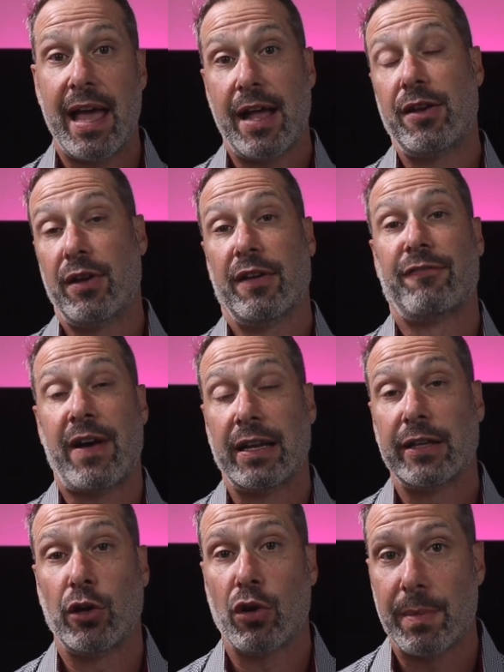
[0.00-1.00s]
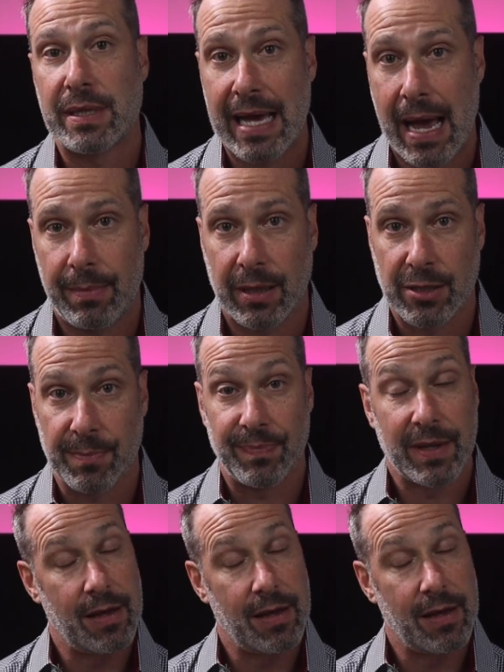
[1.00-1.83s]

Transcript: and finally, your metabolism.